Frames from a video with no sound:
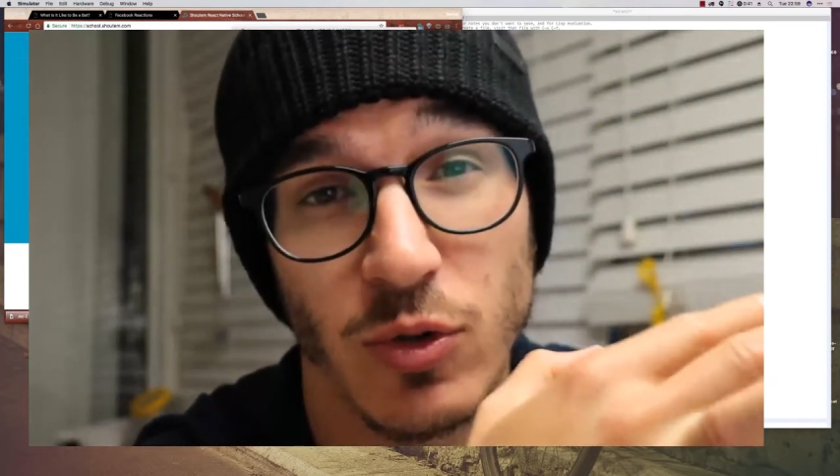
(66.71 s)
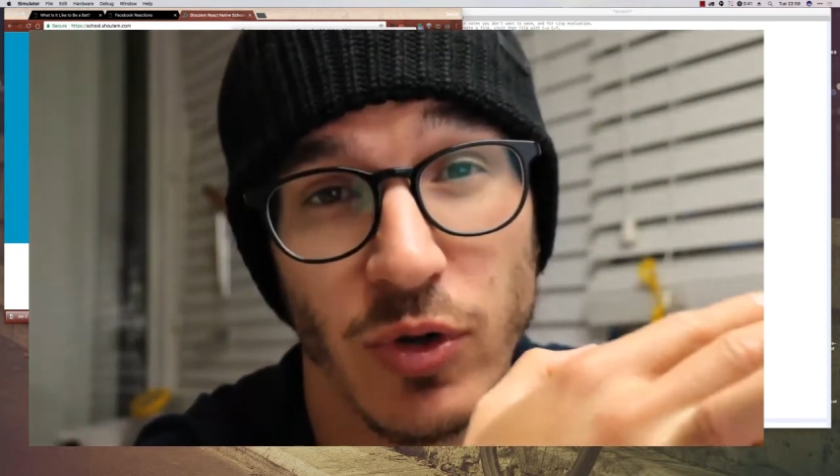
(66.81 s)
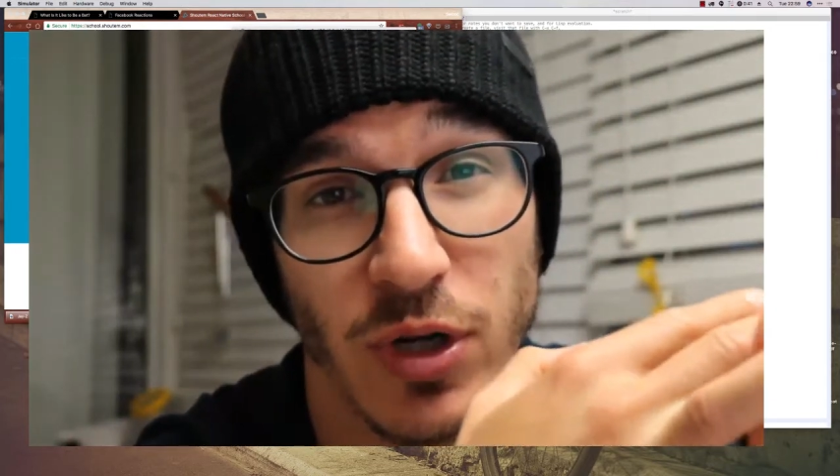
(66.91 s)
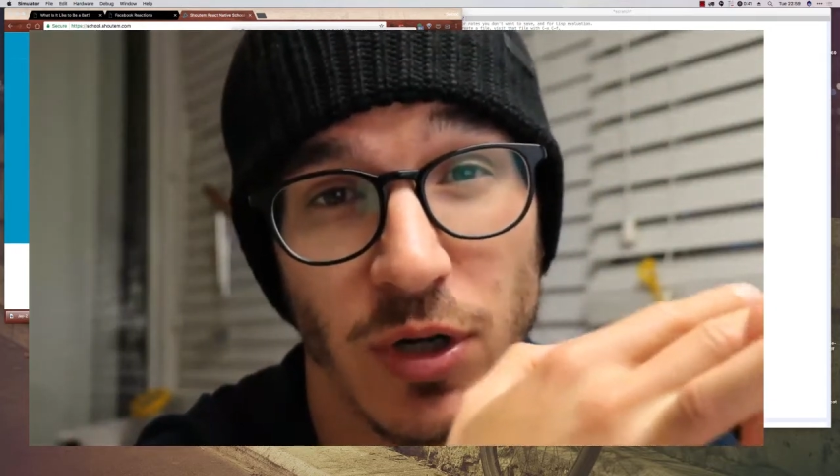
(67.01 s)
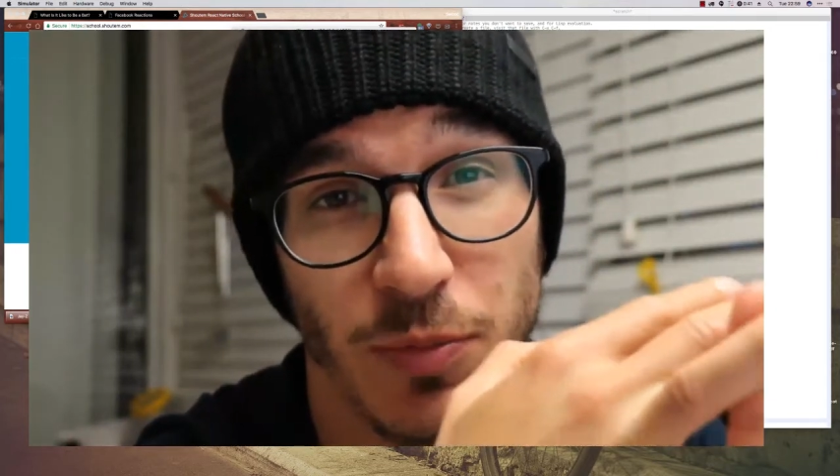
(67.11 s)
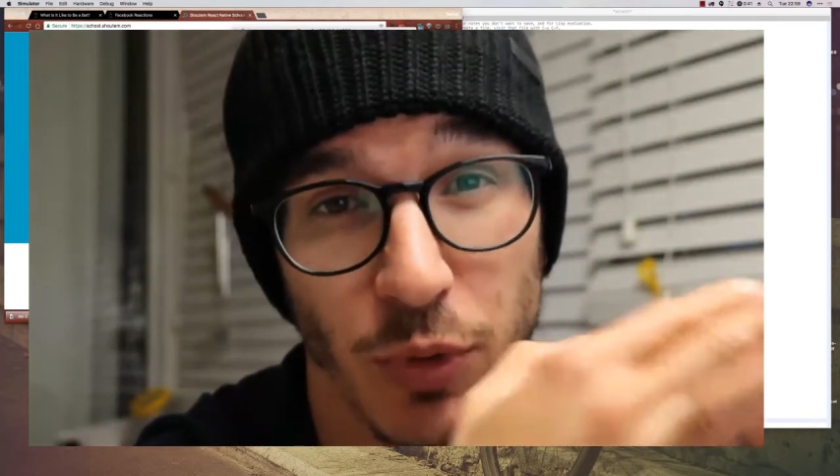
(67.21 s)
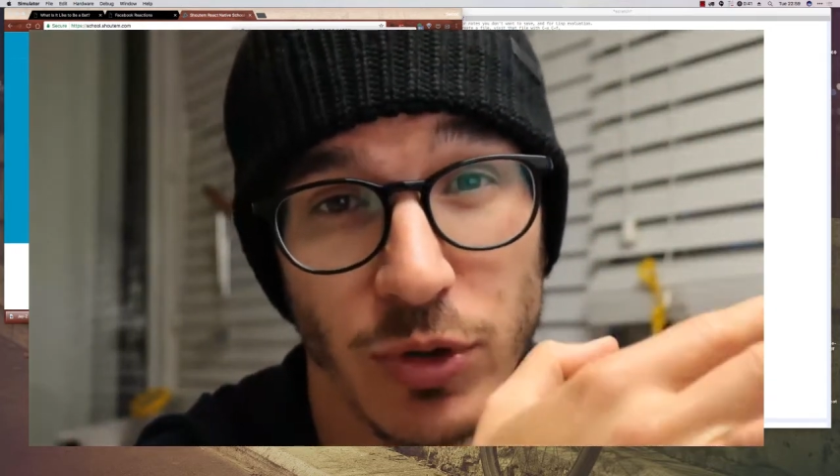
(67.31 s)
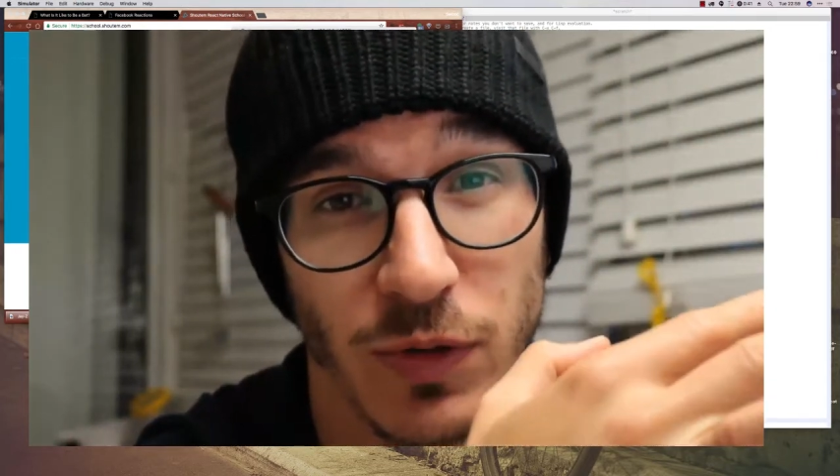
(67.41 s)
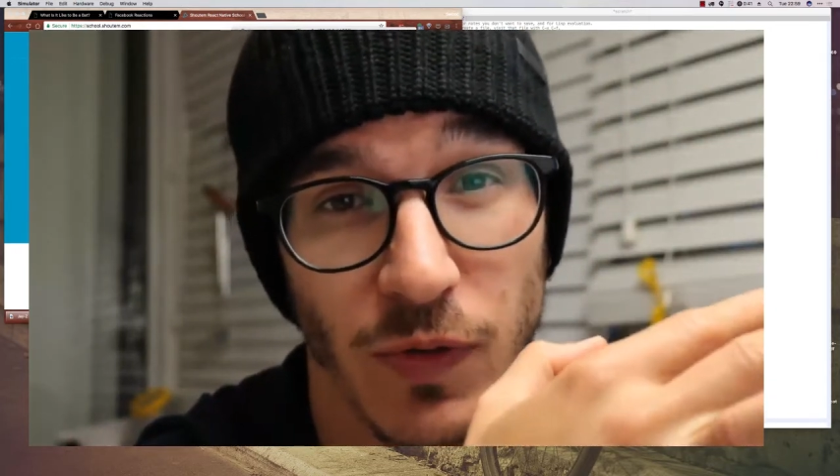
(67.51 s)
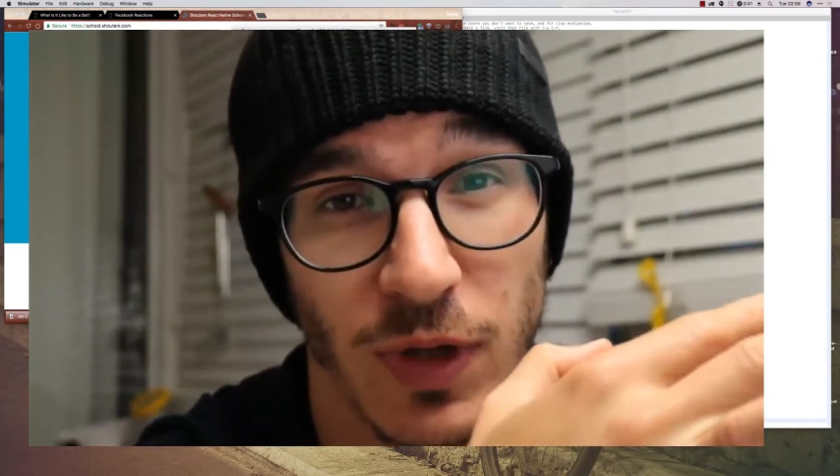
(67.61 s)
trigger
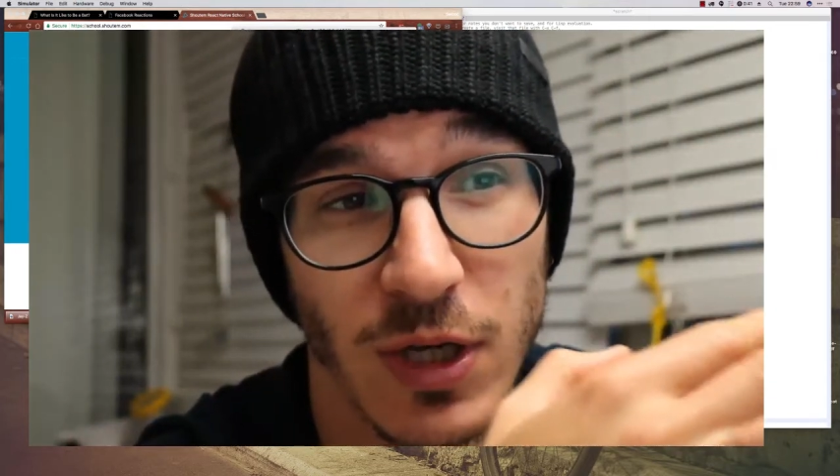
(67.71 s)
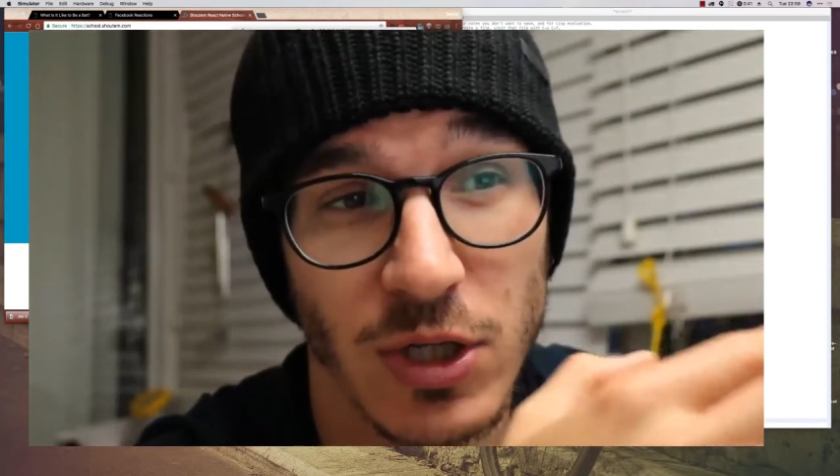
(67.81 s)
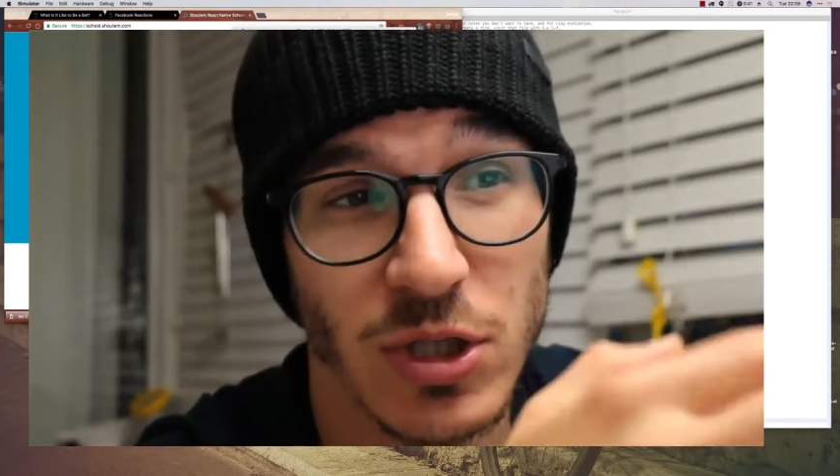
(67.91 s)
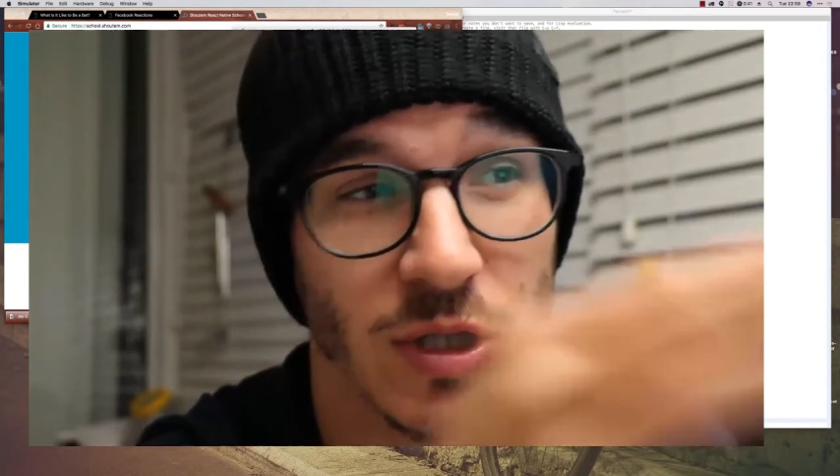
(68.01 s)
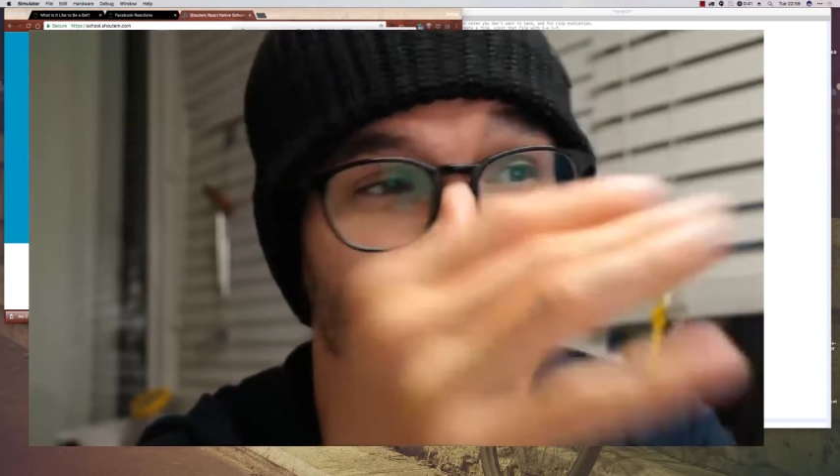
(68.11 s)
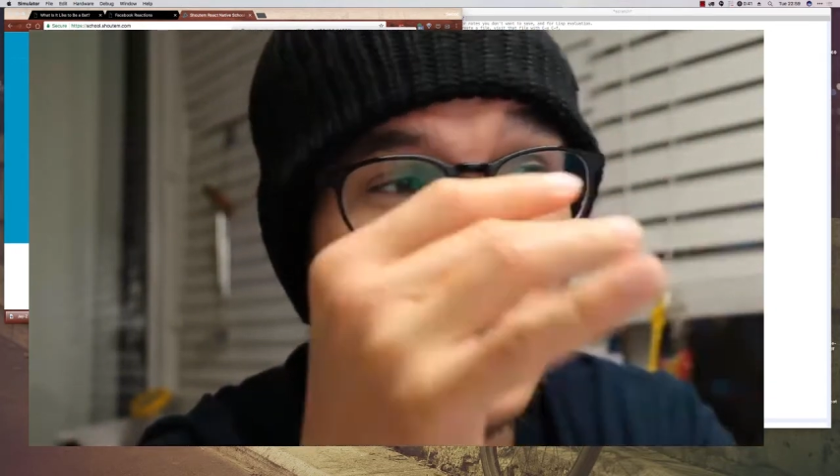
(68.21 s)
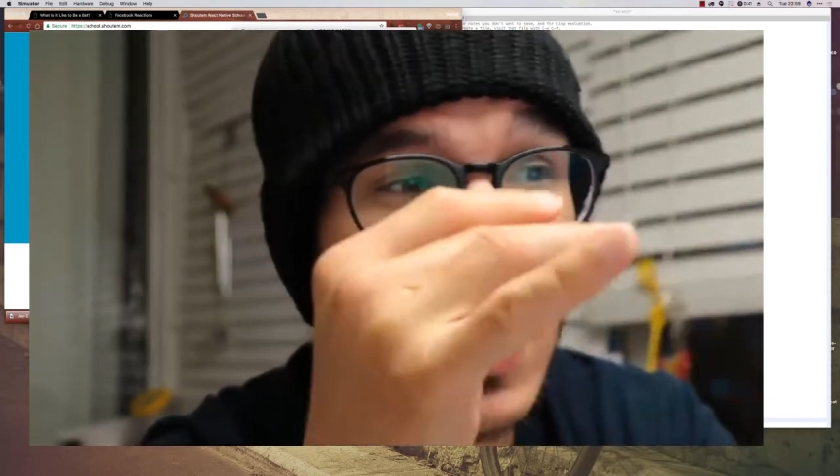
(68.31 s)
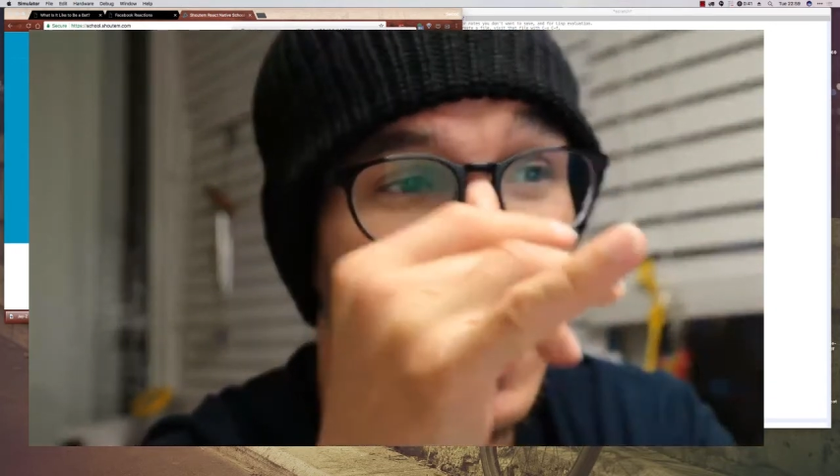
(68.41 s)
push notifications,